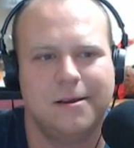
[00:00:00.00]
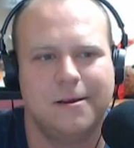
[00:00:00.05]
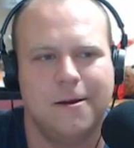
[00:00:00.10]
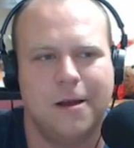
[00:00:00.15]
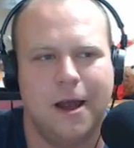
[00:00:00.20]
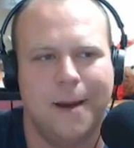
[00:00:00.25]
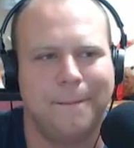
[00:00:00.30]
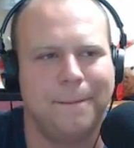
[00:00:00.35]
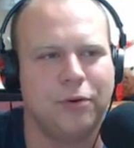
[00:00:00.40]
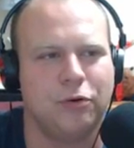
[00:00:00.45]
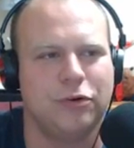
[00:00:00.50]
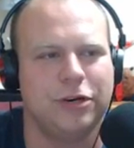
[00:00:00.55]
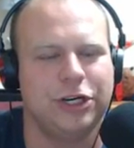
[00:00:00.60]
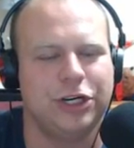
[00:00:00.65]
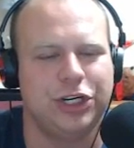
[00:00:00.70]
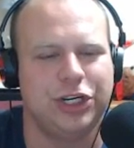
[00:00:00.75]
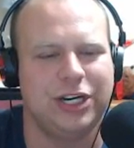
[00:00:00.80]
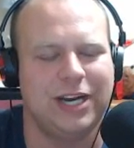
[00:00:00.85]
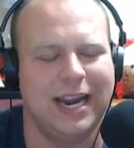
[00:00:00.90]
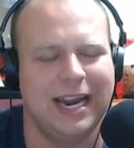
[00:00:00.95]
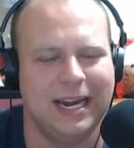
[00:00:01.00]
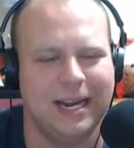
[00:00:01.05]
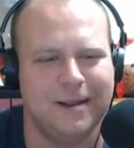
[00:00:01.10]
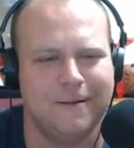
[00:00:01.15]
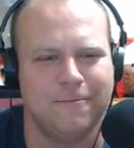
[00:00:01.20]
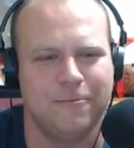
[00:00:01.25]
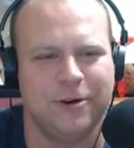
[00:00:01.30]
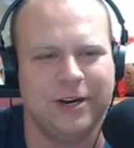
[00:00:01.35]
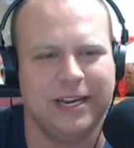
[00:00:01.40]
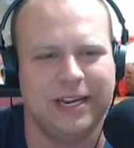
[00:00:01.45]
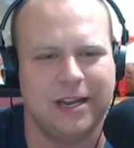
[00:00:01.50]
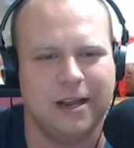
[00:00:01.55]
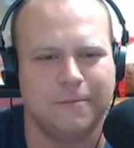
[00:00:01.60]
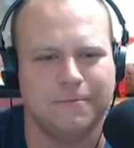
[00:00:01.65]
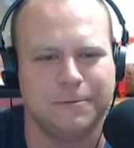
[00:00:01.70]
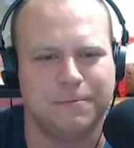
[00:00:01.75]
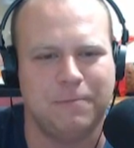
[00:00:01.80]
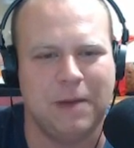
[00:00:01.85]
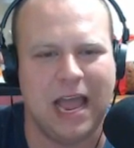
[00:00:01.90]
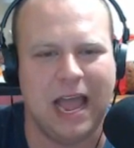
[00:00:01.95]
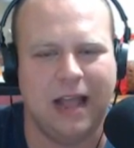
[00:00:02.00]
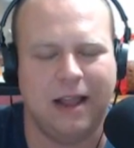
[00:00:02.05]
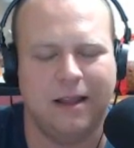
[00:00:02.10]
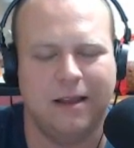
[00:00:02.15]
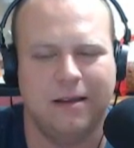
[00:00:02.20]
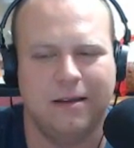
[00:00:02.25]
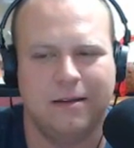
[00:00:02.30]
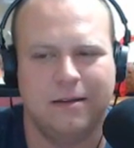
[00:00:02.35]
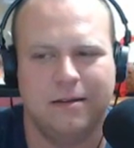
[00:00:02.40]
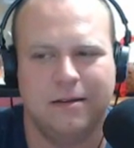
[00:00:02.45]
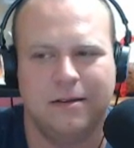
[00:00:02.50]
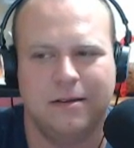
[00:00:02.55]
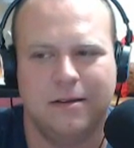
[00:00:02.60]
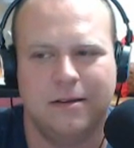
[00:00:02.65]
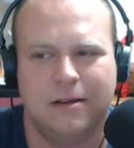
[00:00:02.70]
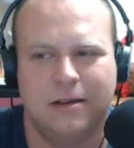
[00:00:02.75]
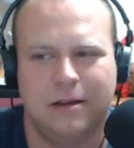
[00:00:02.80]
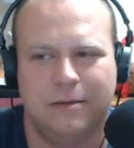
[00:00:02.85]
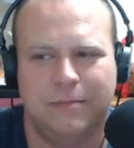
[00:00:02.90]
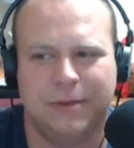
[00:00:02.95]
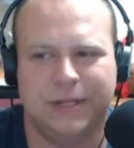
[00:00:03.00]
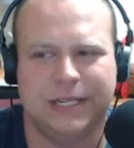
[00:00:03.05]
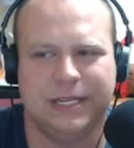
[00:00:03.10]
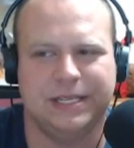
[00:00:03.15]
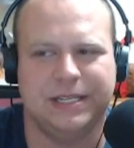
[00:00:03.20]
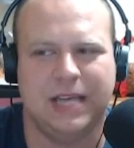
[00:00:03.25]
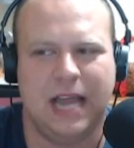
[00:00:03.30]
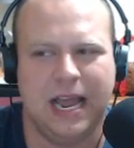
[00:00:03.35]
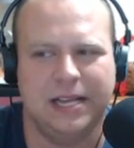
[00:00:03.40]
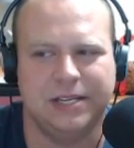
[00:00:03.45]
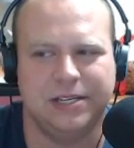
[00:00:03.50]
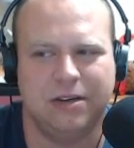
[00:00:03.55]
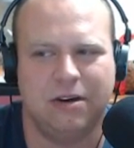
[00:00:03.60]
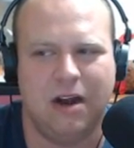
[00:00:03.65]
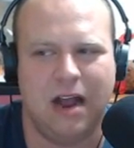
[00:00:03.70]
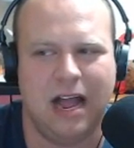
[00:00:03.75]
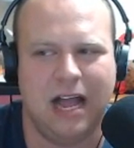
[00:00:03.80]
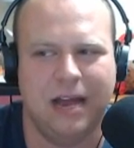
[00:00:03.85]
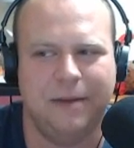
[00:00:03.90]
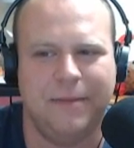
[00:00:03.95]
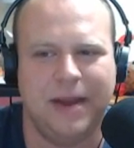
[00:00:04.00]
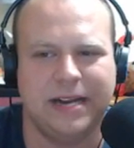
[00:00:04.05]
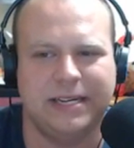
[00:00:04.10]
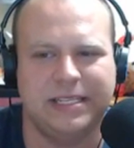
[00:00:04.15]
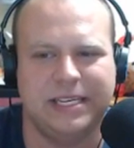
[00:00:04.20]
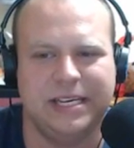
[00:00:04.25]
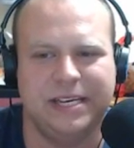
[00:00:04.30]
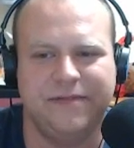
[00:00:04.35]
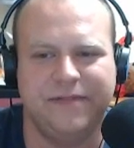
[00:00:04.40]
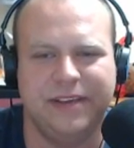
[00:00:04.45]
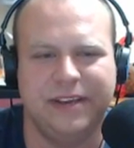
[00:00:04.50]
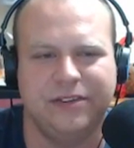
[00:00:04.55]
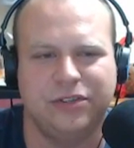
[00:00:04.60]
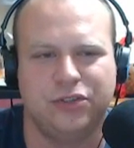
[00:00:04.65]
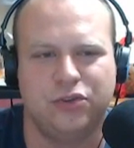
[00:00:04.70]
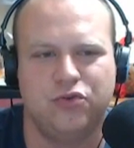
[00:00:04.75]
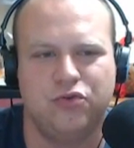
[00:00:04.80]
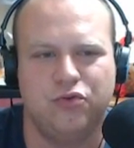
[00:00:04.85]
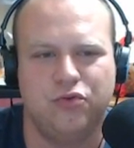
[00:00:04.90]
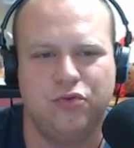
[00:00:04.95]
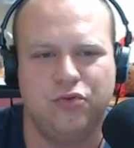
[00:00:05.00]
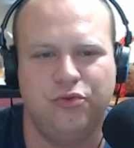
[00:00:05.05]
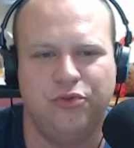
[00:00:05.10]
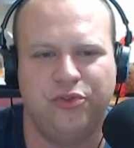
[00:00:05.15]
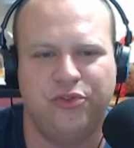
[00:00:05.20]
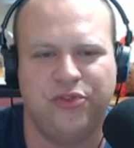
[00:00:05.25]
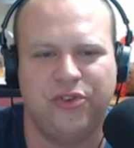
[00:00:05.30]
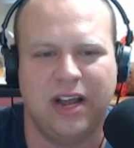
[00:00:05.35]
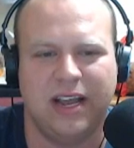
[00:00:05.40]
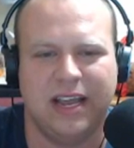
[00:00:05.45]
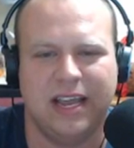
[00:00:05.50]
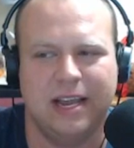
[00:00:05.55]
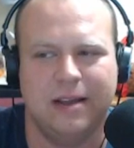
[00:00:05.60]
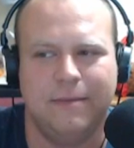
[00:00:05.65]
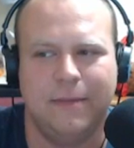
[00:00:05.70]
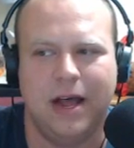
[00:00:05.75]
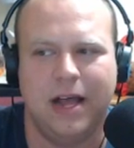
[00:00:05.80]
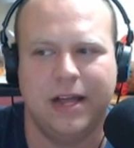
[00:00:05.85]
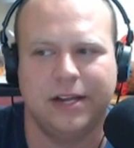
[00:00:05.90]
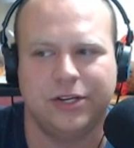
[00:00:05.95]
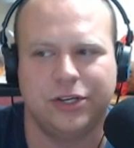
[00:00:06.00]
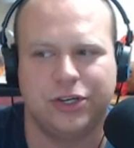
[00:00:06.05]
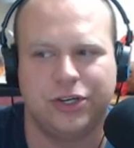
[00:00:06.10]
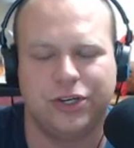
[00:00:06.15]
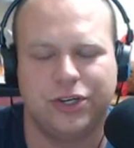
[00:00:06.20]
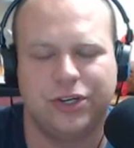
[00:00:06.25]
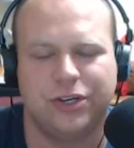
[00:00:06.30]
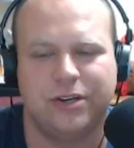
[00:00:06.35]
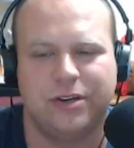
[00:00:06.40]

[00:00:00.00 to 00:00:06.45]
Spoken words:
appreciate him when he comes back. But these guys are on my TV too fucking much.